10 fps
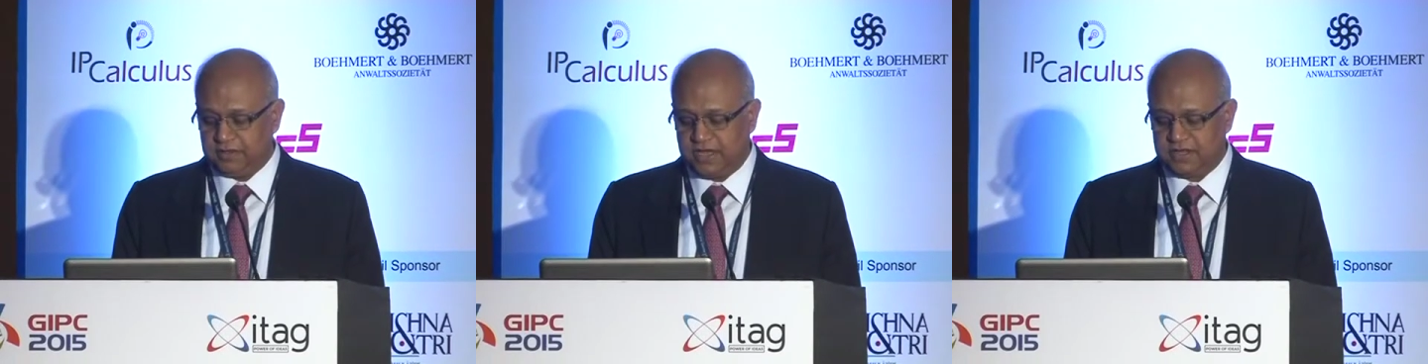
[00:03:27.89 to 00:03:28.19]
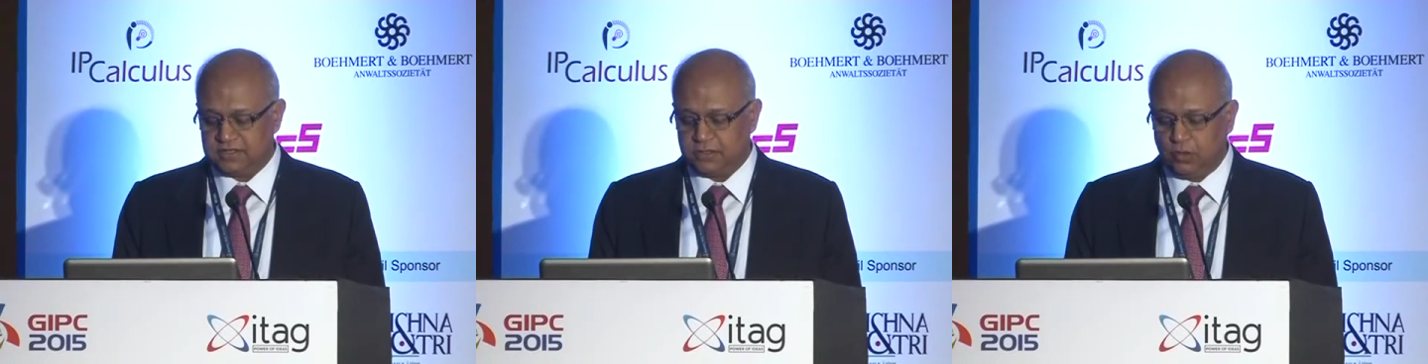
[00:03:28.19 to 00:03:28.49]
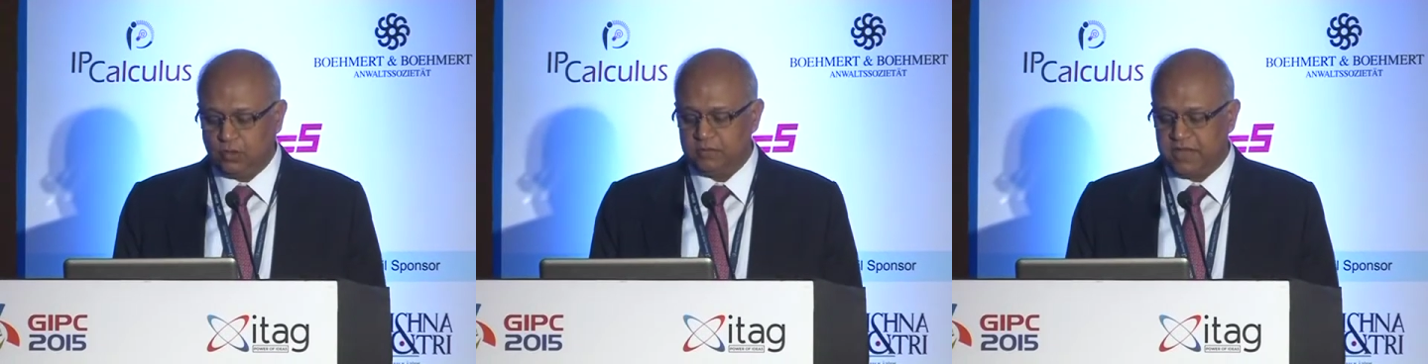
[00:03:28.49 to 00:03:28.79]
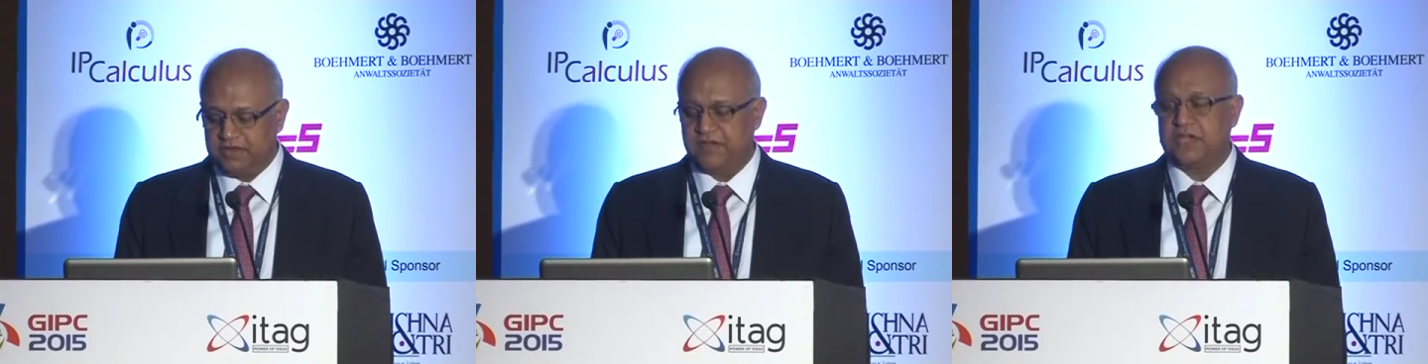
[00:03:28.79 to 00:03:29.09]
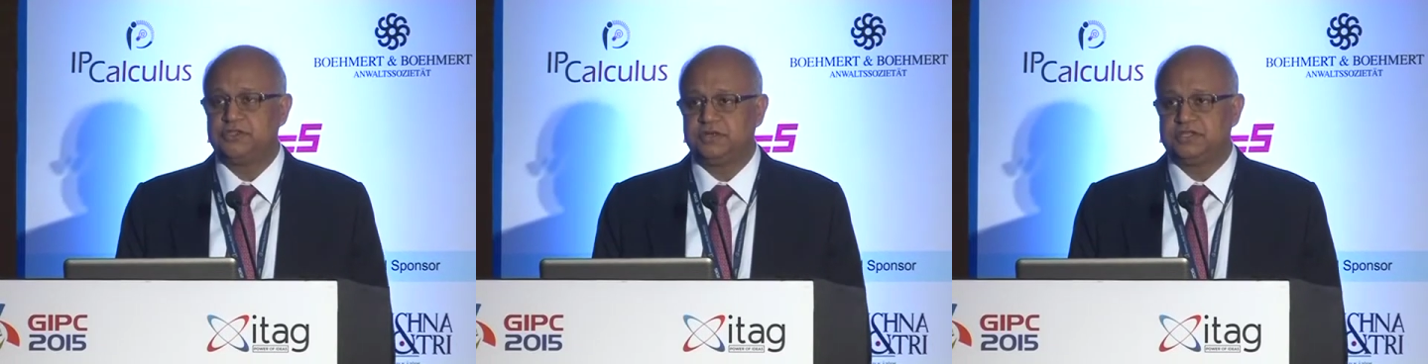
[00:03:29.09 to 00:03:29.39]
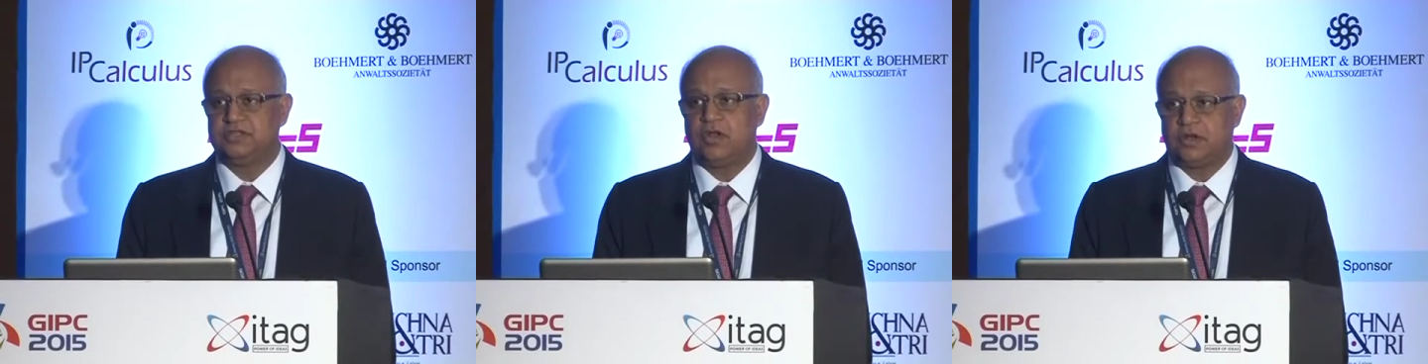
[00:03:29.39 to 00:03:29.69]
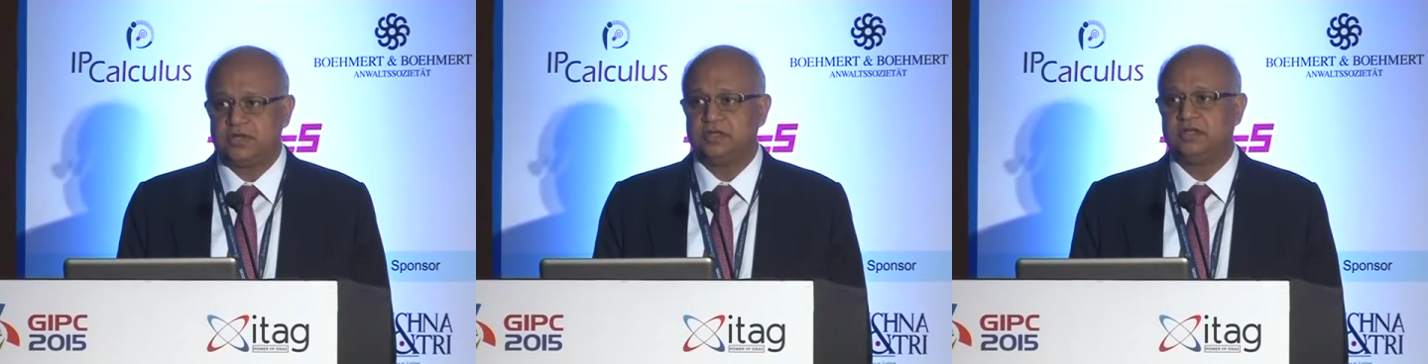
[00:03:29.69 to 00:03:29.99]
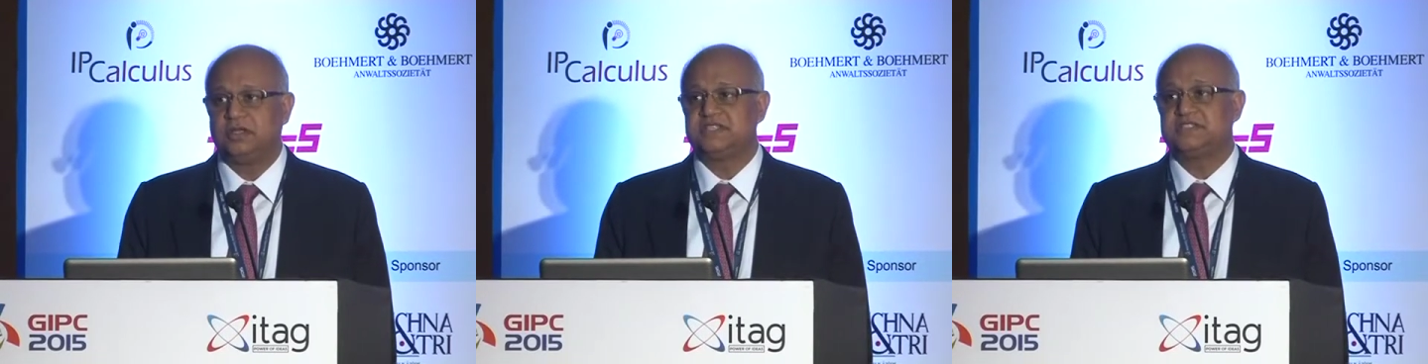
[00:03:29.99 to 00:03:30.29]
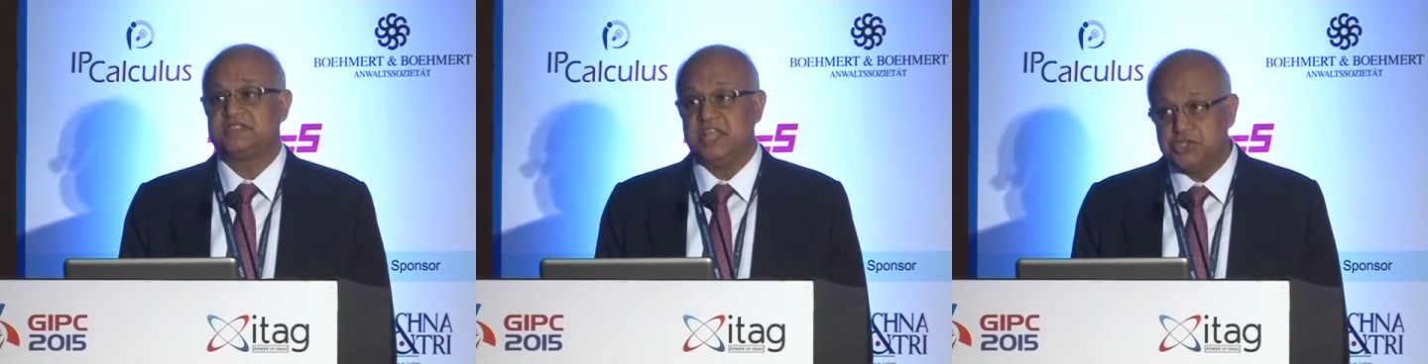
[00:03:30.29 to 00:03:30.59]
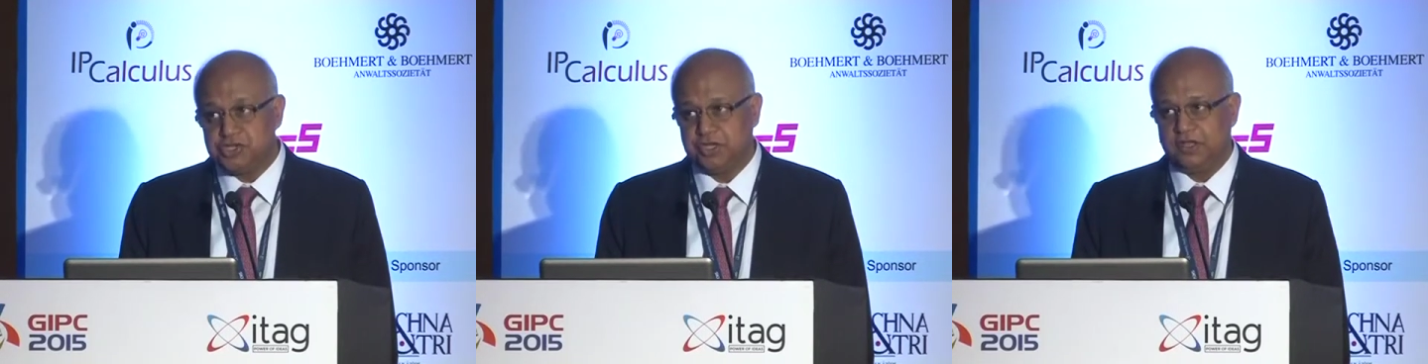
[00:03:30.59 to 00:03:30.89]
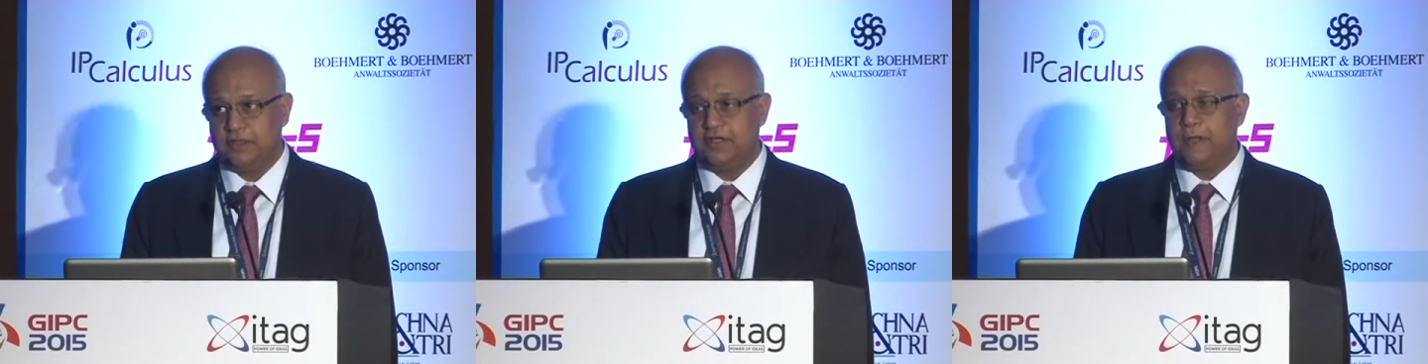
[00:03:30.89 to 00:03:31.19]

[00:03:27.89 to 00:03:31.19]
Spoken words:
that local manufacture is not essential